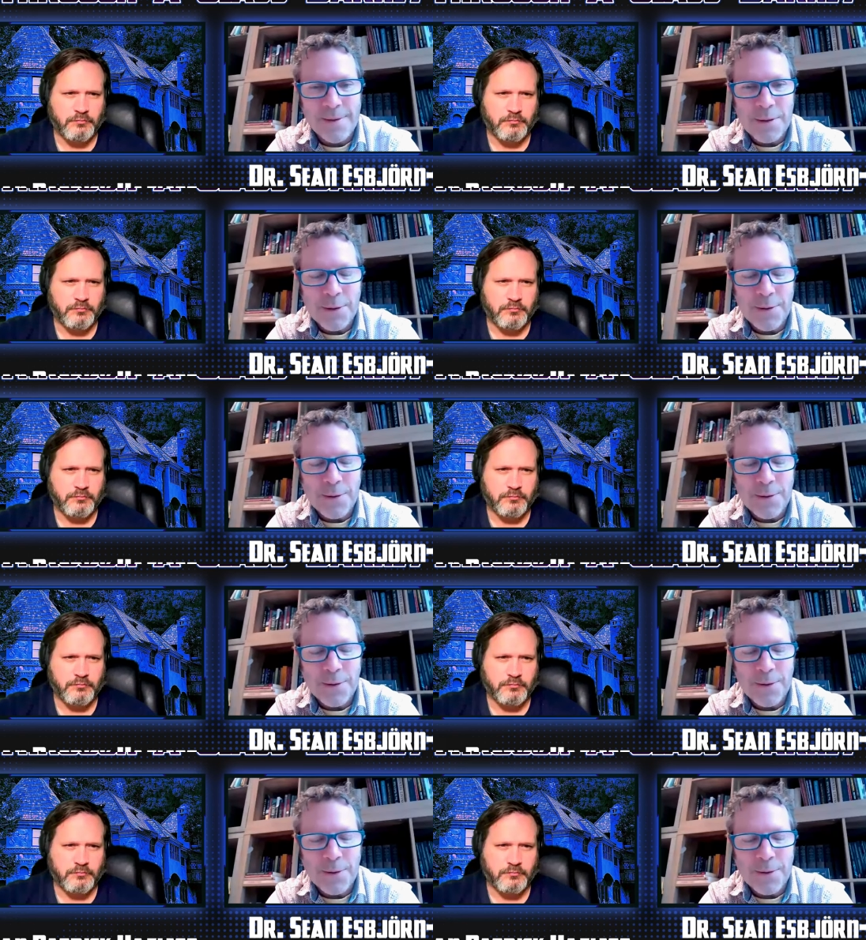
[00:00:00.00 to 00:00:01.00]
Speaker 1: the new,
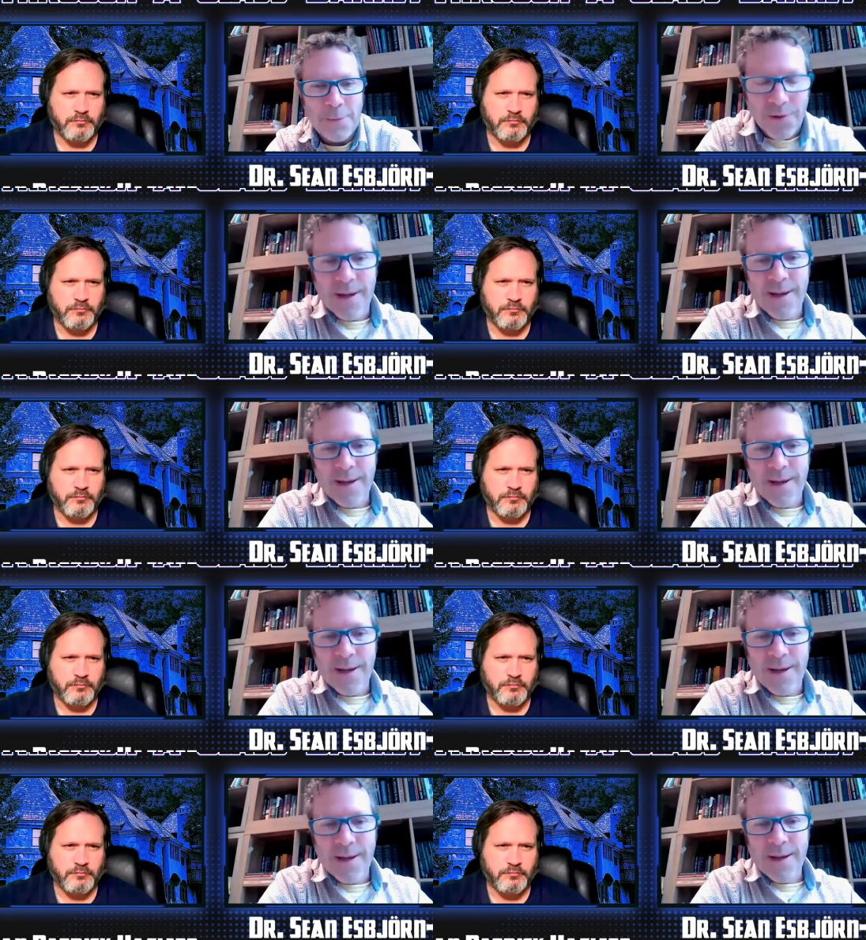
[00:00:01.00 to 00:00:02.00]
new 10 week
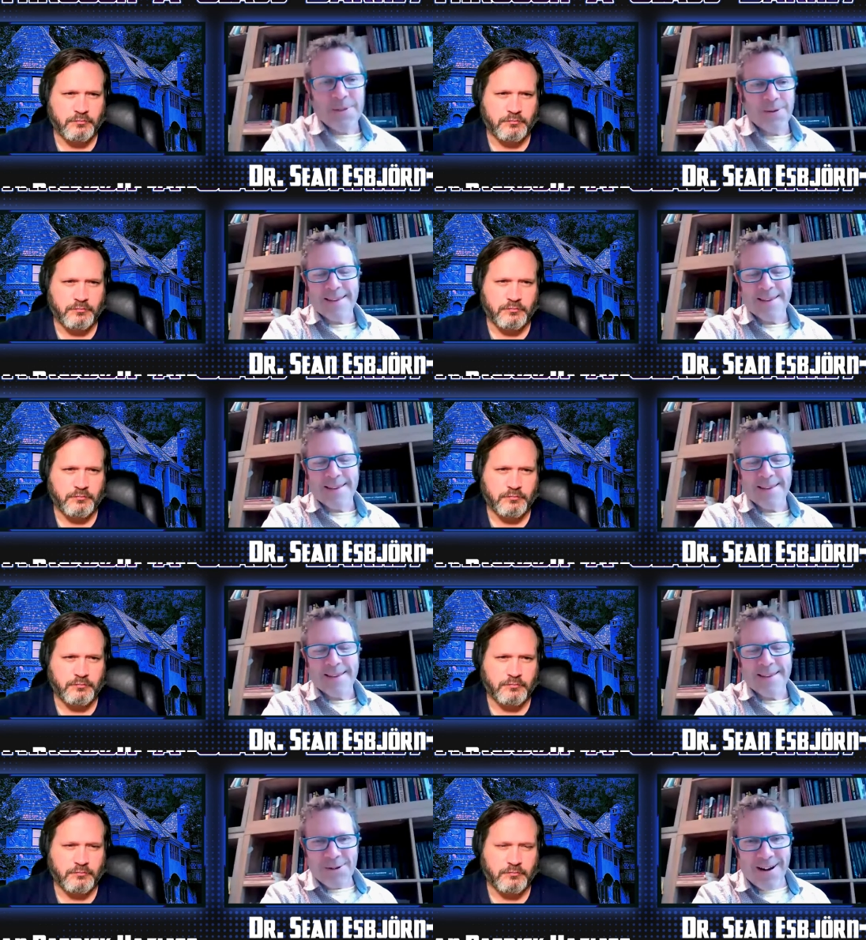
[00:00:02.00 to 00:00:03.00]
course. So great.
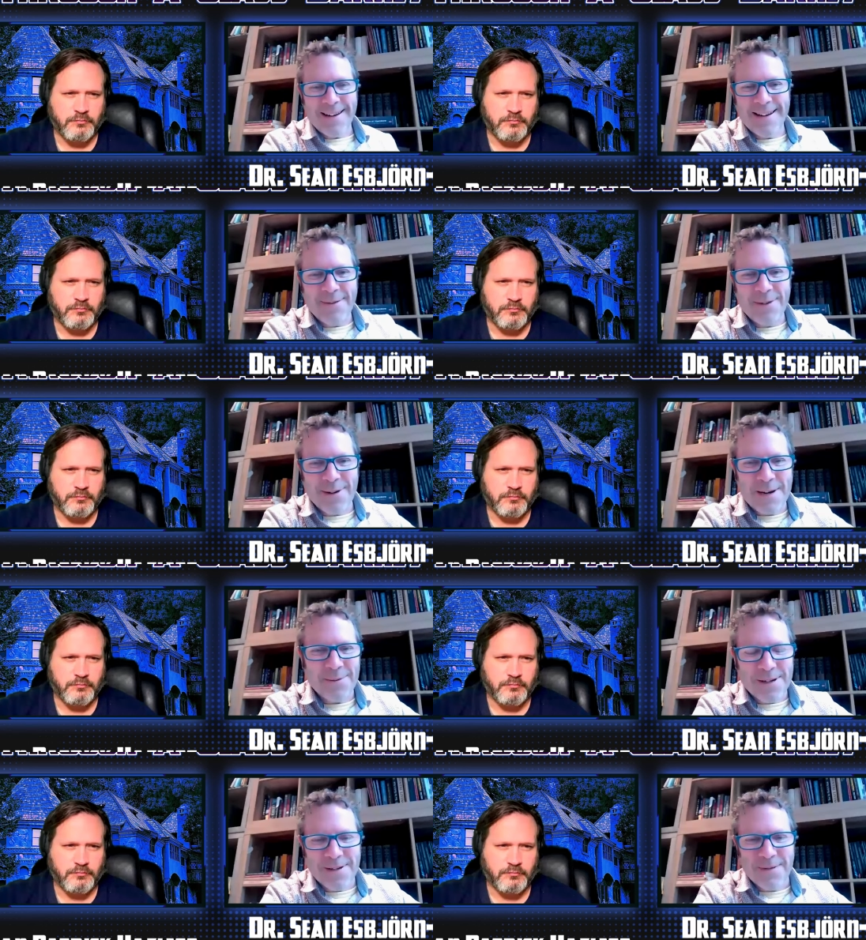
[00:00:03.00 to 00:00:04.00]
Thank you, Sean, and
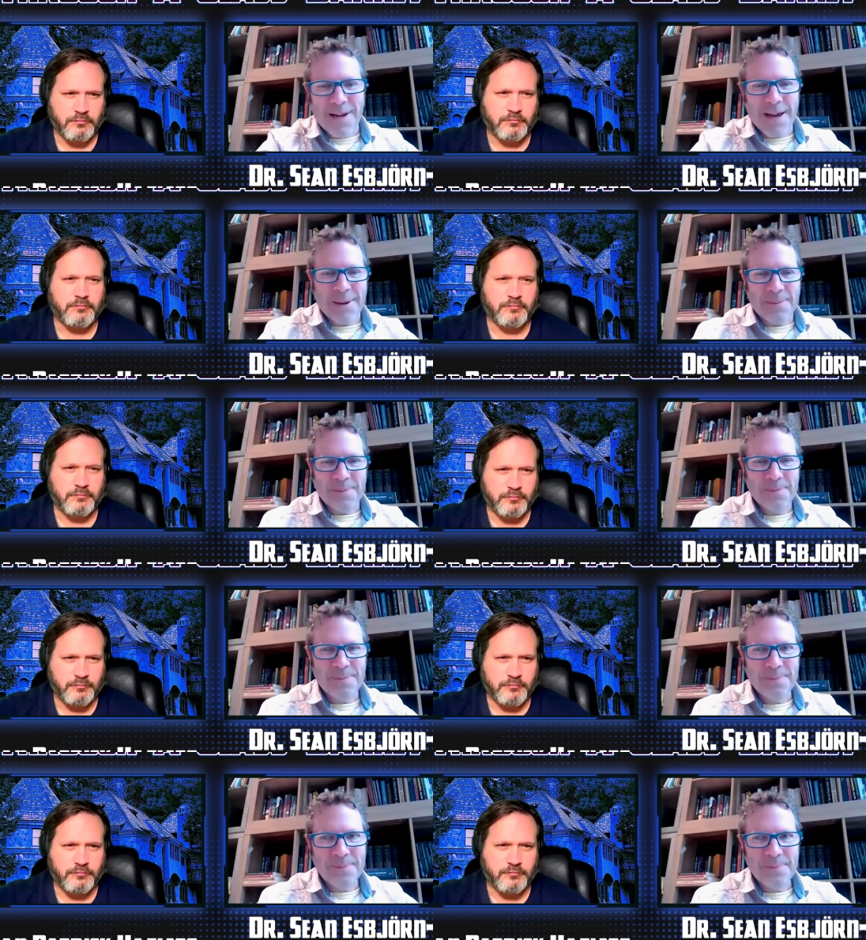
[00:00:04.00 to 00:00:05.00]
have a great rest of your day.
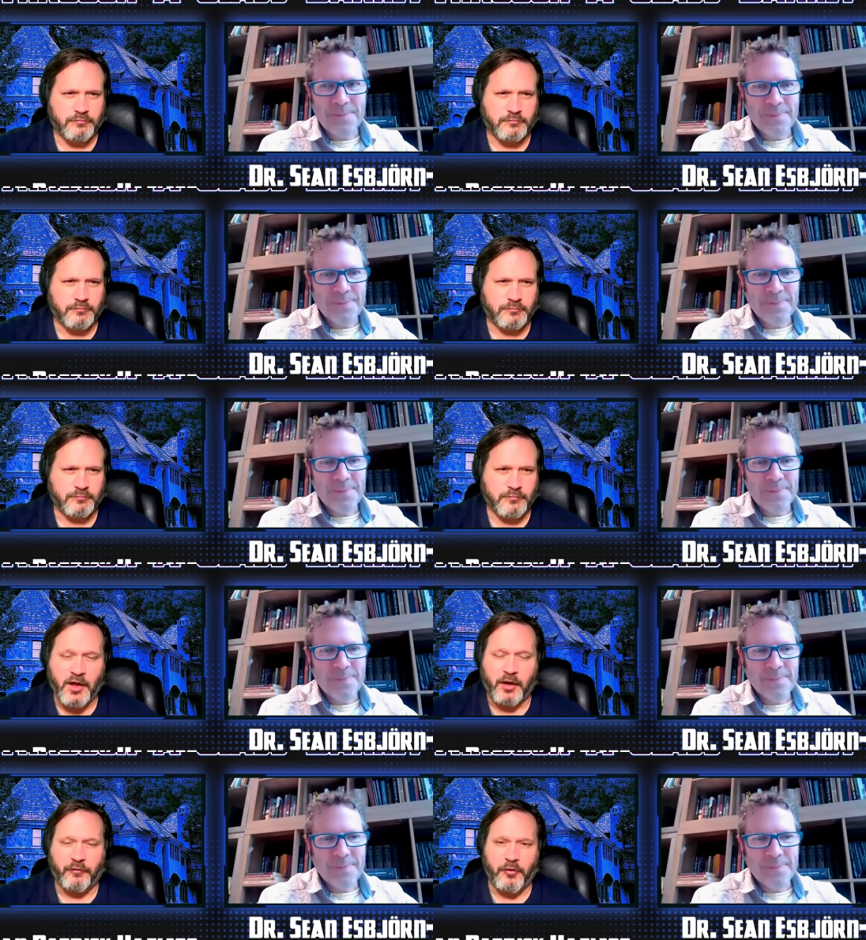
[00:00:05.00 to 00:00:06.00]

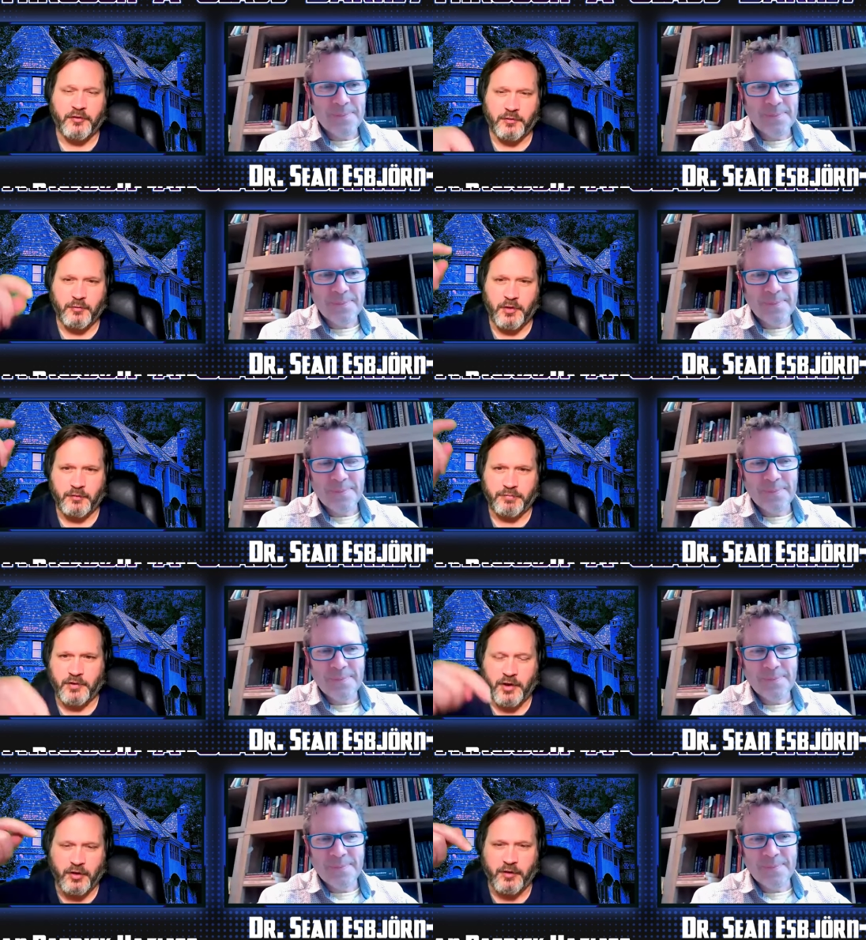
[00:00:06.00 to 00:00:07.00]
Speaker 2: Yeah, and folks who want to
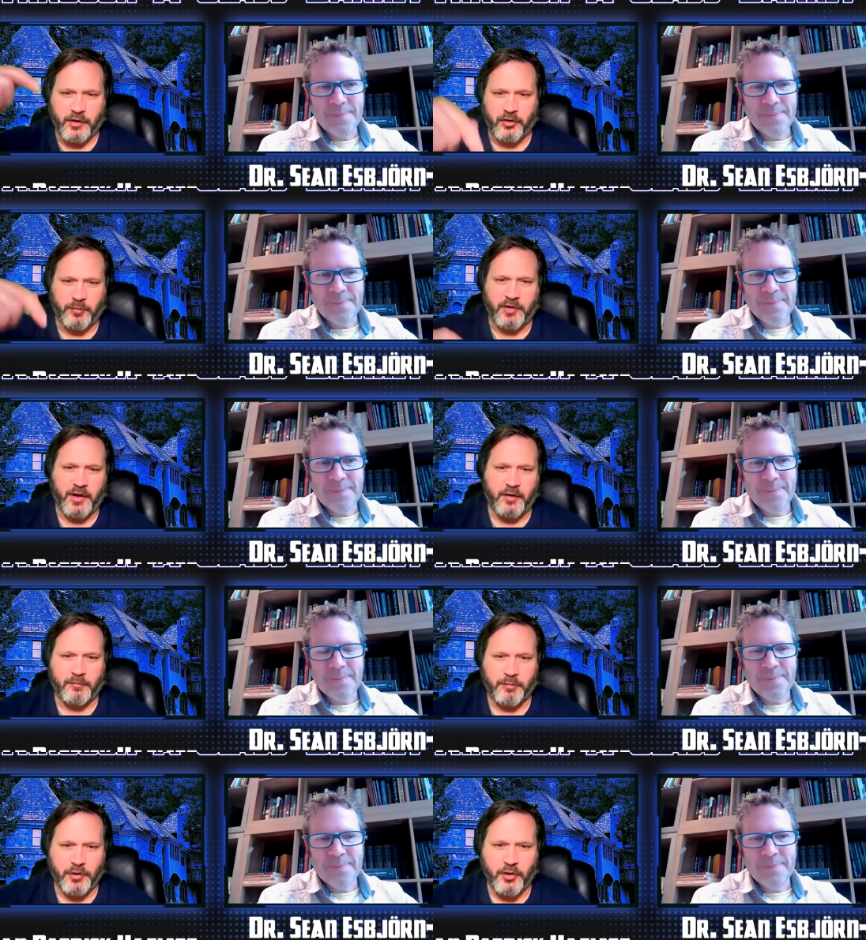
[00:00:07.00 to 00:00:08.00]
click on that, it'll be down
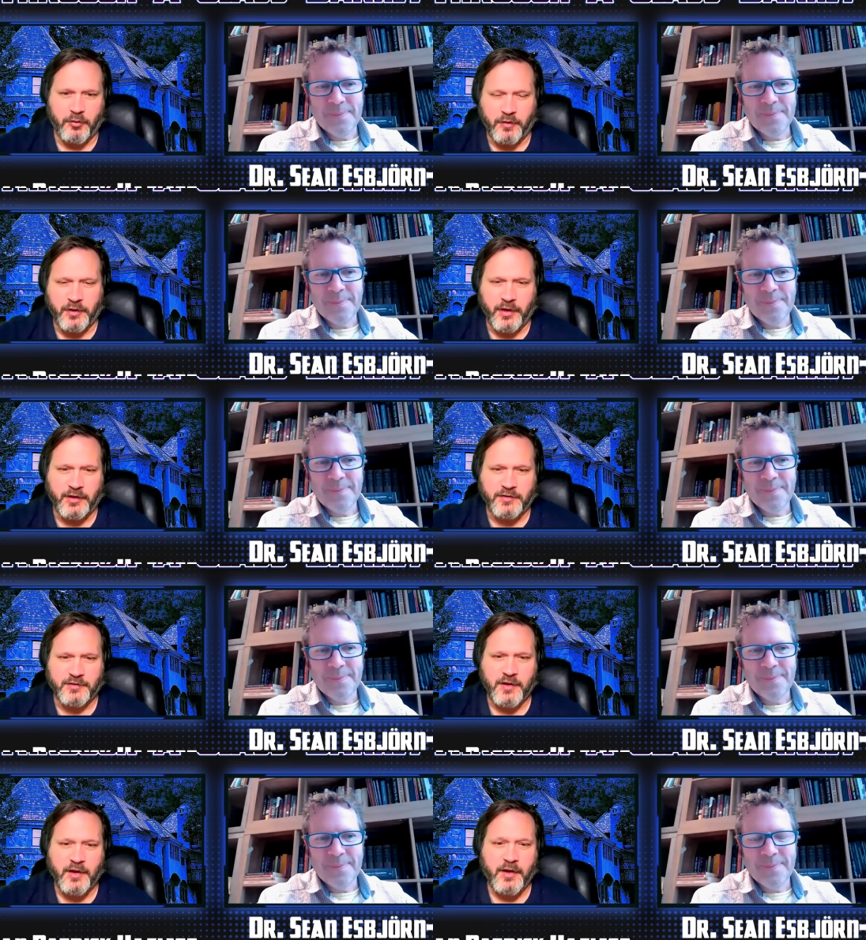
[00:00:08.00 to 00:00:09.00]
below in the
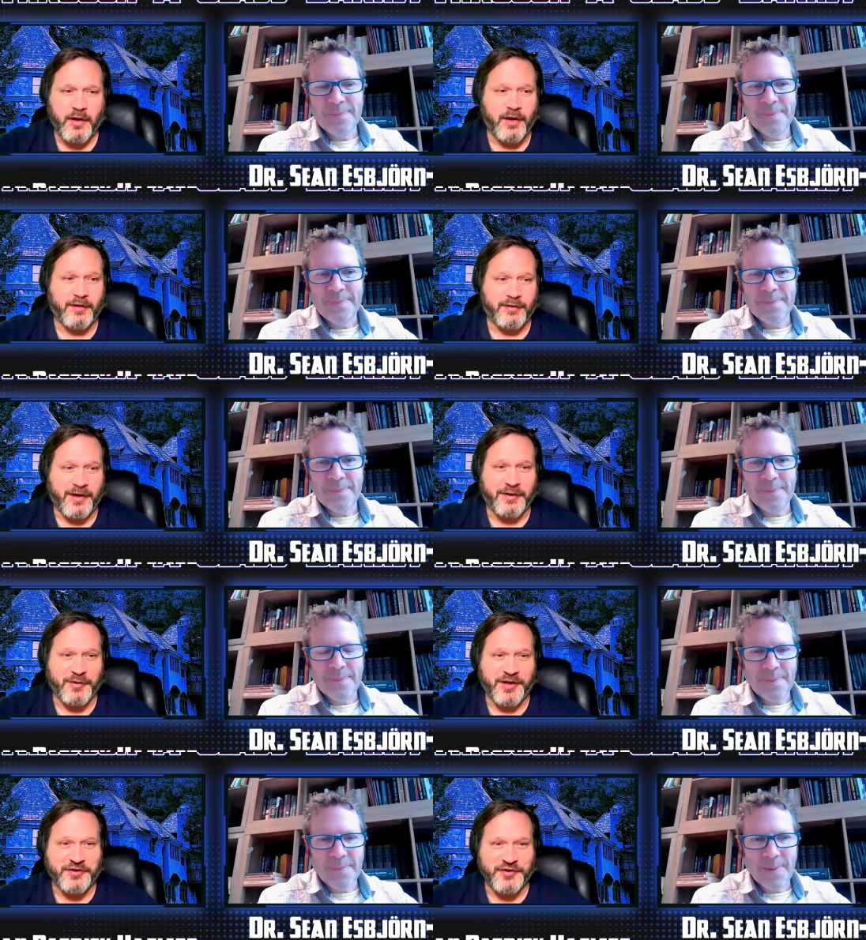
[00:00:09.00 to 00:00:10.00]
links. And thank you
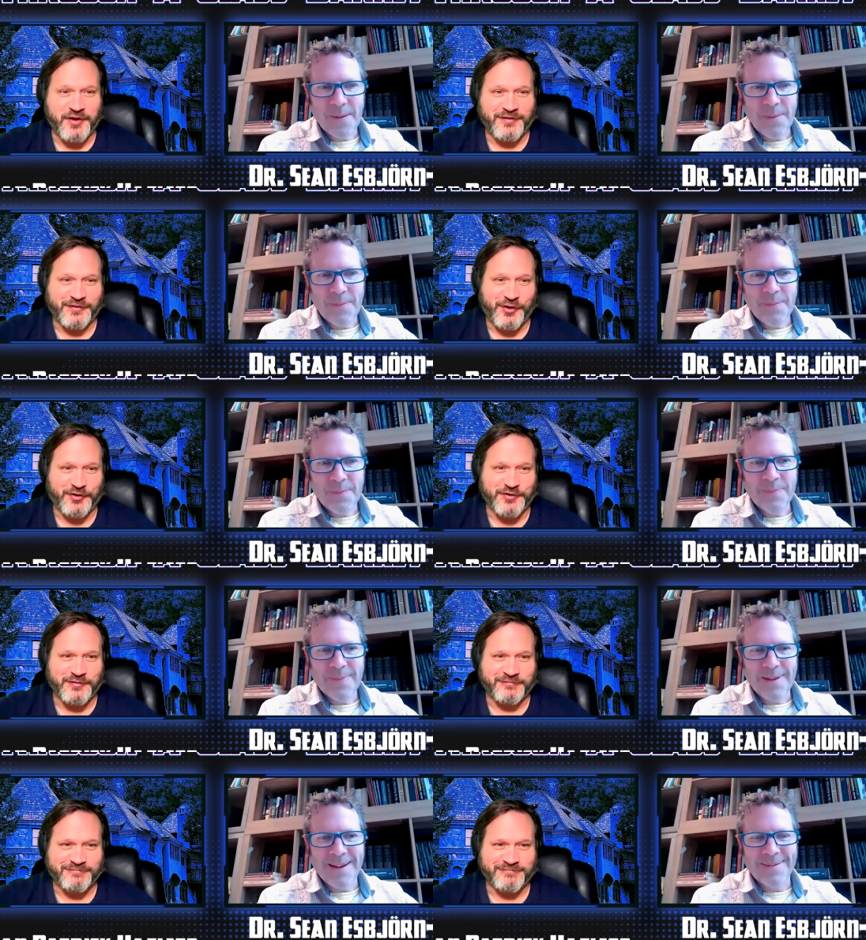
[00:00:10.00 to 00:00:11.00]
again, Sean. Talk soon.